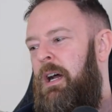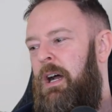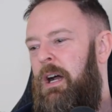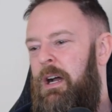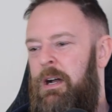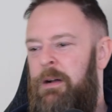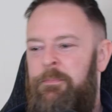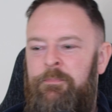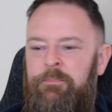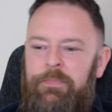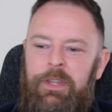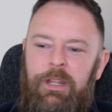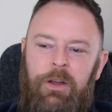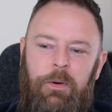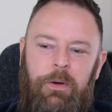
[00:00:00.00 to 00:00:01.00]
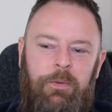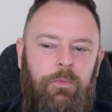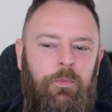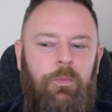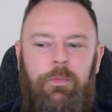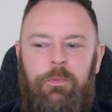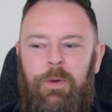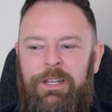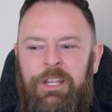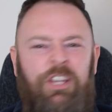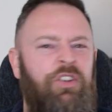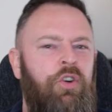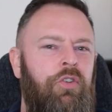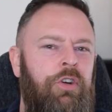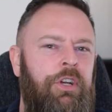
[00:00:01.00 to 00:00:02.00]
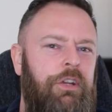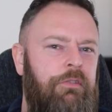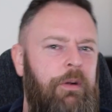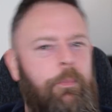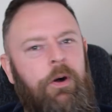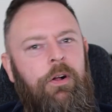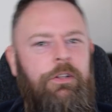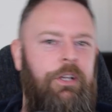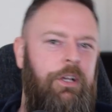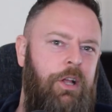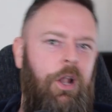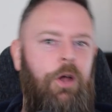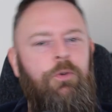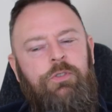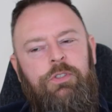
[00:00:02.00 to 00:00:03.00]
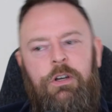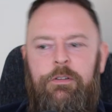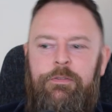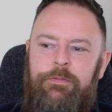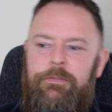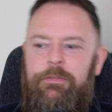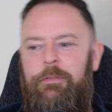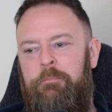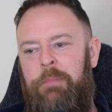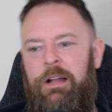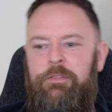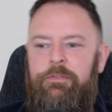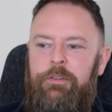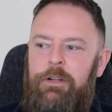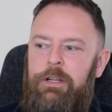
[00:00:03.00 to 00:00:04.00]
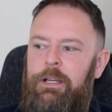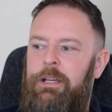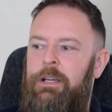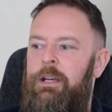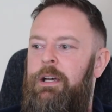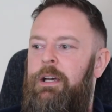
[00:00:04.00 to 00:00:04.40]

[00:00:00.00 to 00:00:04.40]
Um, you know, and when you're young, you rip all your clothes off, mad for it.